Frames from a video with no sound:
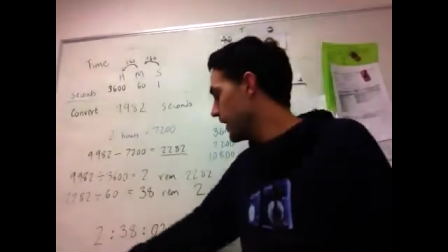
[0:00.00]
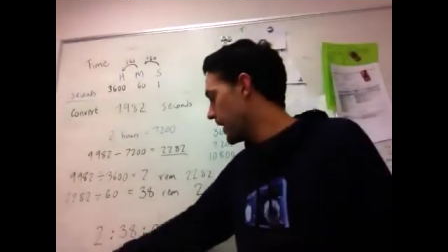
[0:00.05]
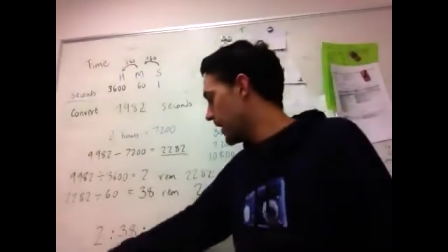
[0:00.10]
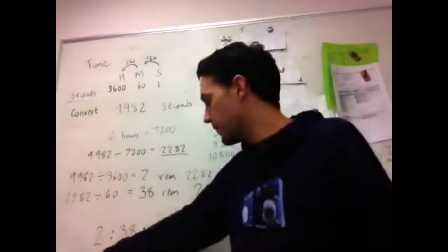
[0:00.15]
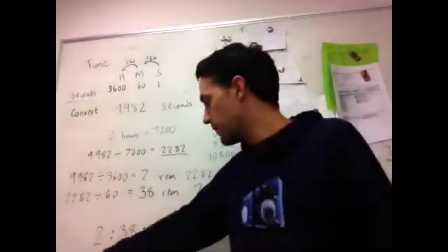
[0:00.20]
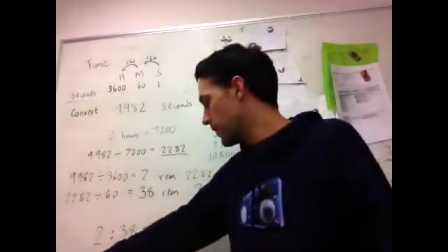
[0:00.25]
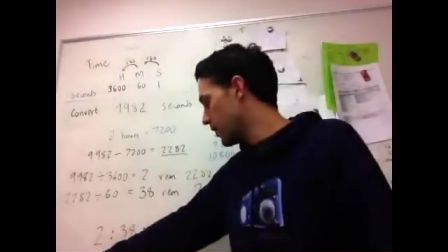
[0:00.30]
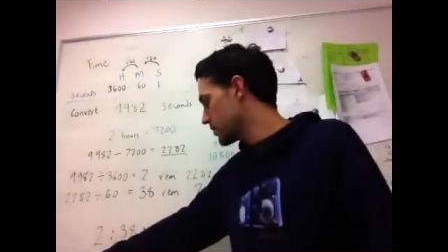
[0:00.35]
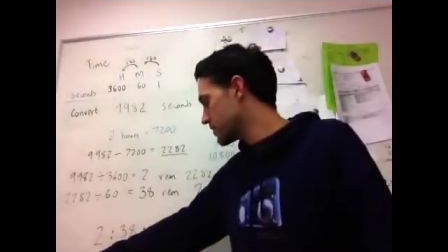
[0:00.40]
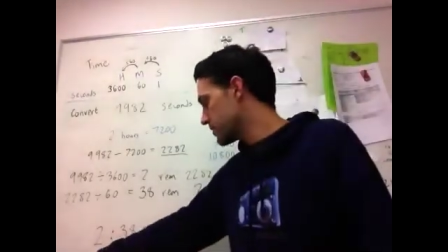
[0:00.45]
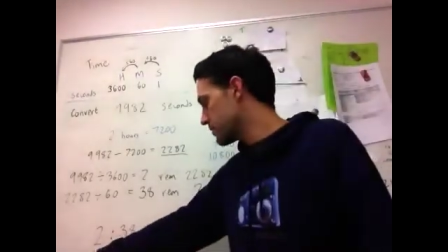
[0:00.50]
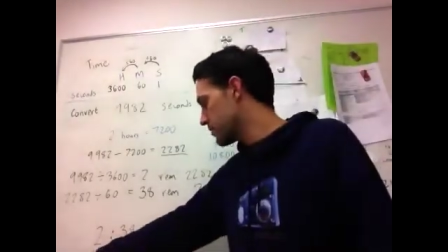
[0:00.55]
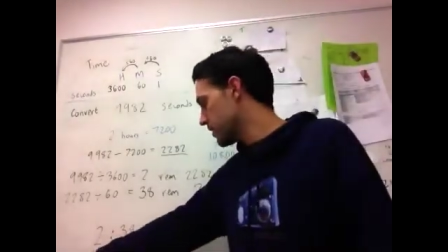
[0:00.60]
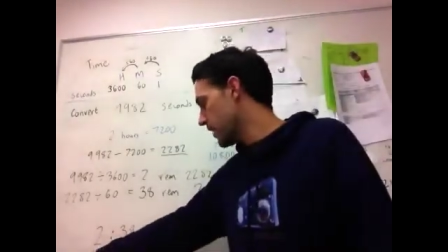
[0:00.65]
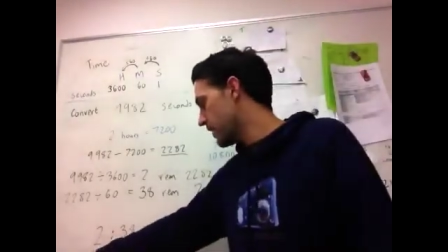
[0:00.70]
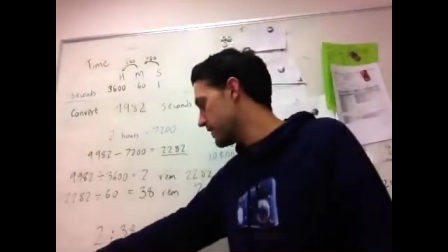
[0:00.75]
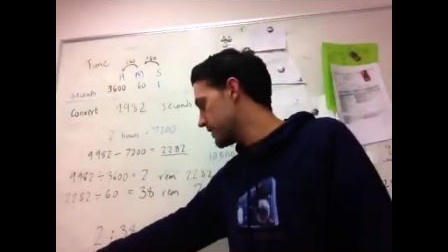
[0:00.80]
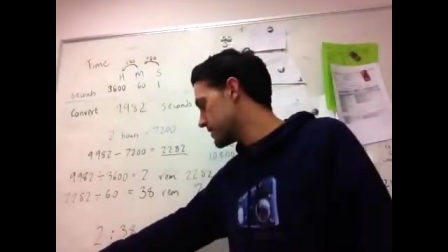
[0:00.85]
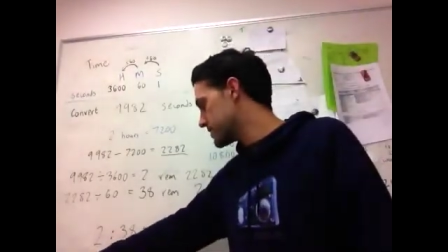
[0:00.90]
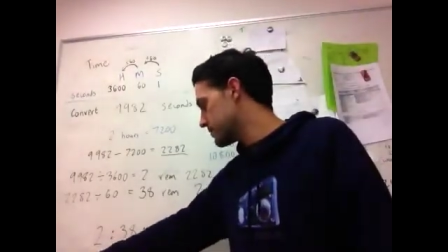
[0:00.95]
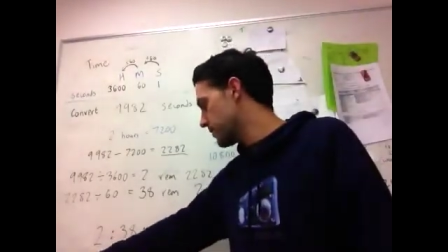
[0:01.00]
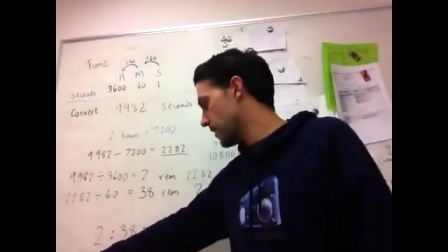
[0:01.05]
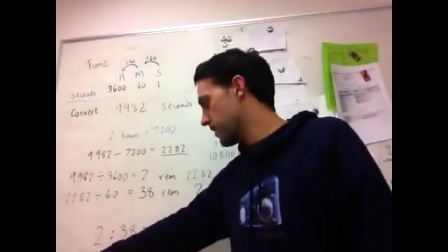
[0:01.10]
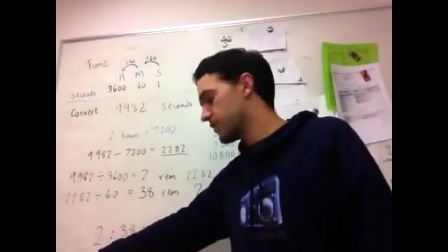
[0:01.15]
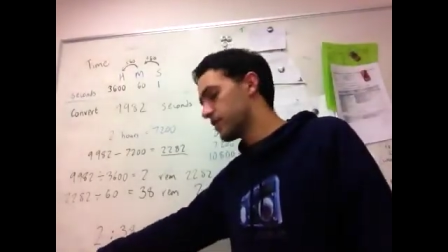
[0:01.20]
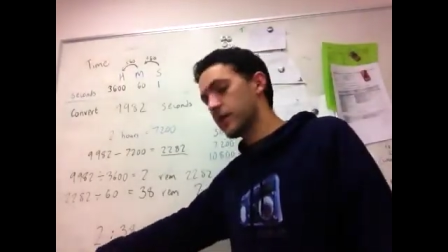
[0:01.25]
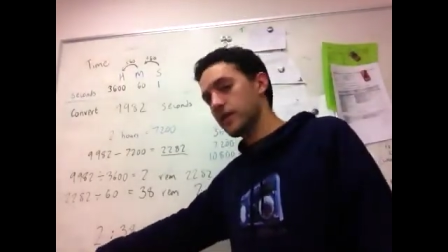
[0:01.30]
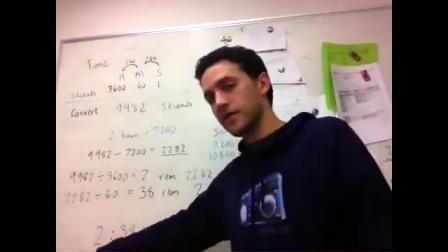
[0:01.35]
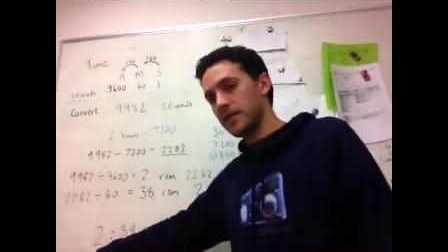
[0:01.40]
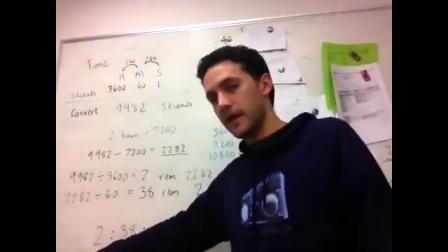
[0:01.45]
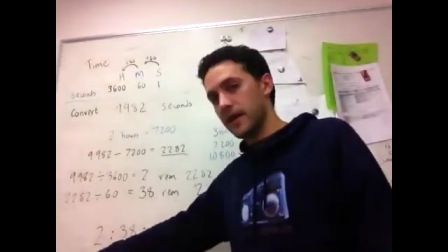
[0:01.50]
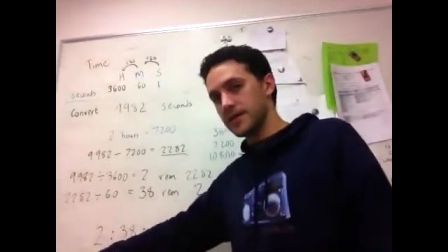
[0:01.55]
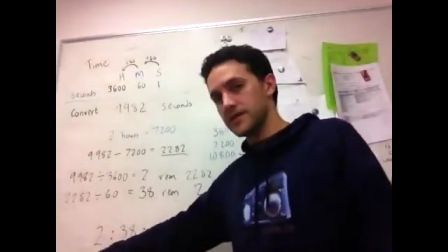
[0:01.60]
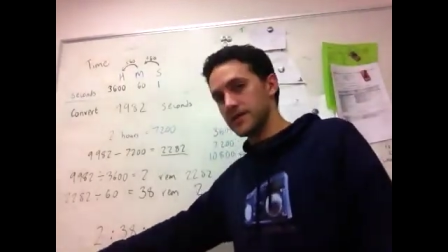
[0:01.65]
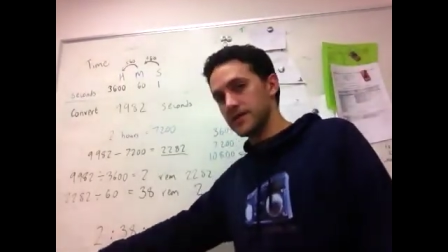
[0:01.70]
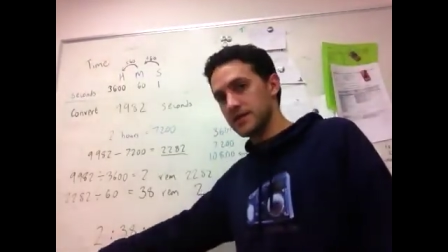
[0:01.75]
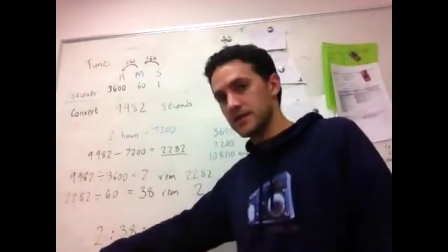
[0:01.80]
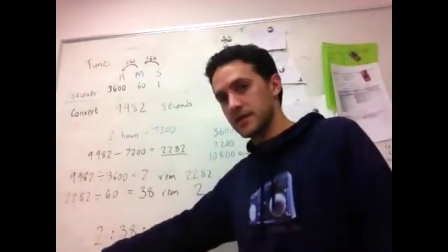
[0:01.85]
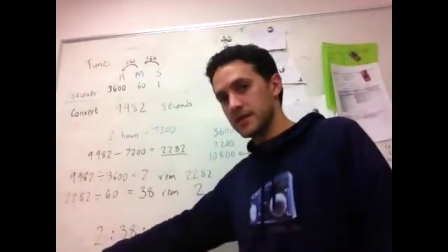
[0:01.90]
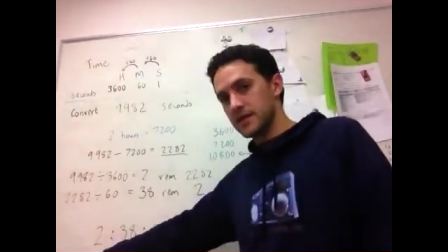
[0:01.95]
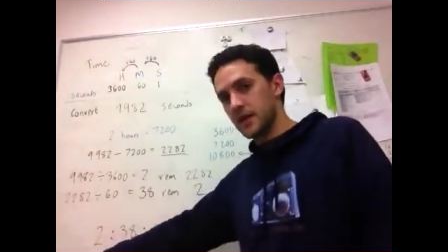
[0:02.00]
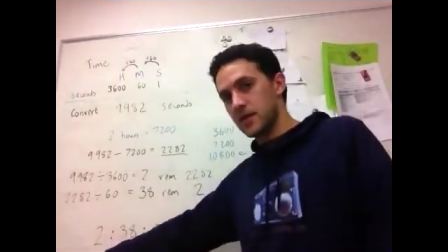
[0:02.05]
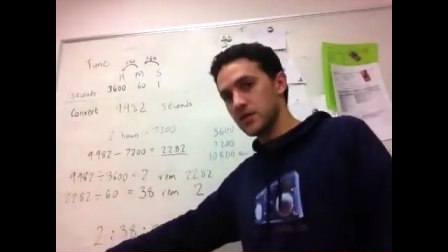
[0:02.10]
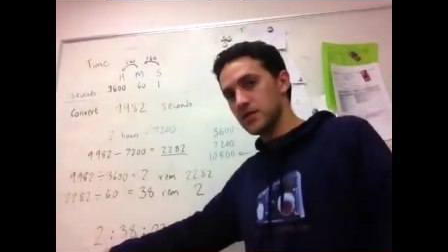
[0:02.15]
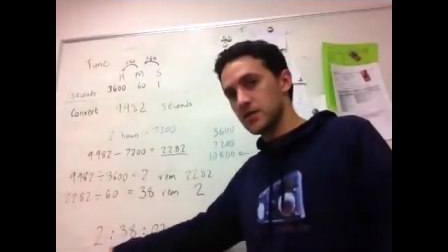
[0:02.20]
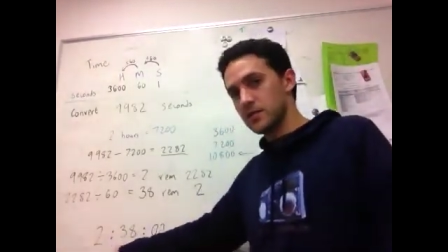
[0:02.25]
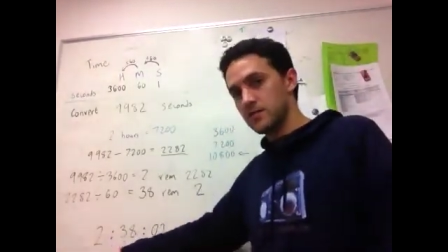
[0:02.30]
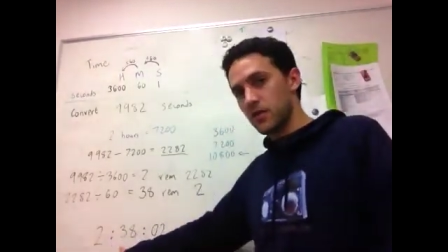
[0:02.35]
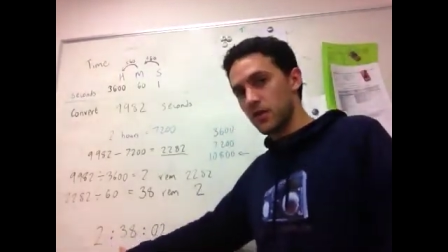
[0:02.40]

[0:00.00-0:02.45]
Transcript: and multiply this by 3,600,